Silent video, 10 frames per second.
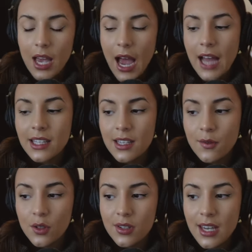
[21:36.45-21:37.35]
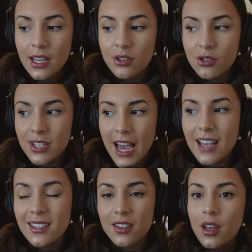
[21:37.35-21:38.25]
And if you're staying in your
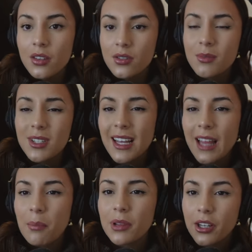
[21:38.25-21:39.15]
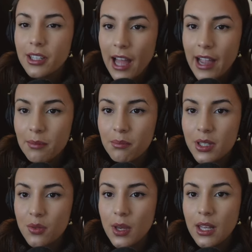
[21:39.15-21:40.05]
desk, there's almost like that blurred line
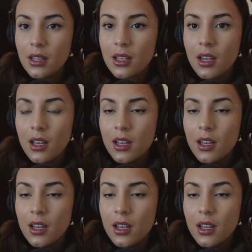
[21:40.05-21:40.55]
between